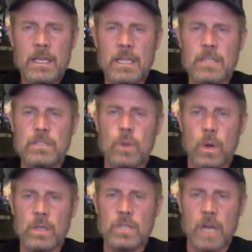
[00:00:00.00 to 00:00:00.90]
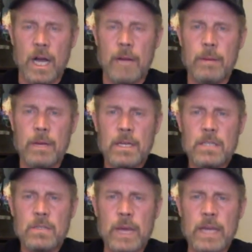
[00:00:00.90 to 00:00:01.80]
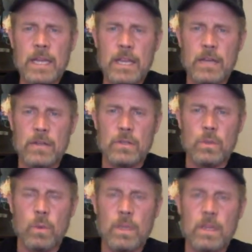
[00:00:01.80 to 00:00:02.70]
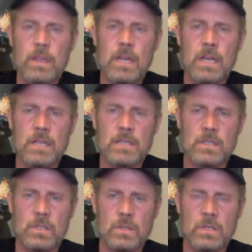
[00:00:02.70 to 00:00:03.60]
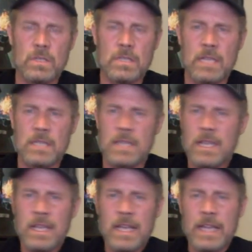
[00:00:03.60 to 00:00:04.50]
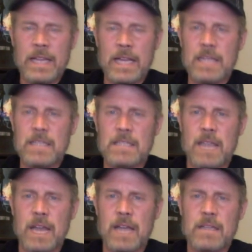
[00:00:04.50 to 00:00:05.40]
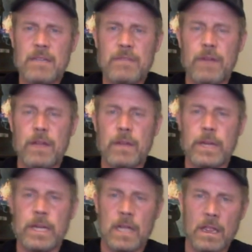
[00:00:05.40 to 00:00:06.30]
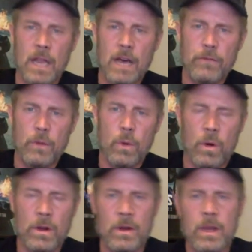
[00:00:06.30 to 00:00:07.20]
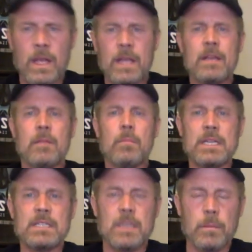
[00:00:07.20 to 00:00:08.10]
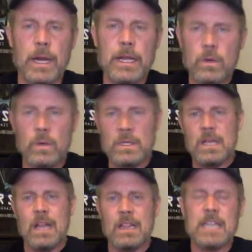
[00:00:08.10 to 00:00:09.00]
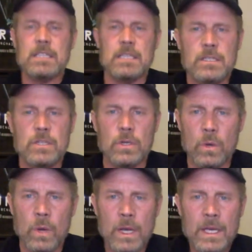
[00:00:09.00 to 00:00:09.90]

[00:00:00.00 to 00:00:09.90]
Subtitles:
It is your job to adhere to what the Constitution says, and that is not following an unlawful order by somebody who is elected to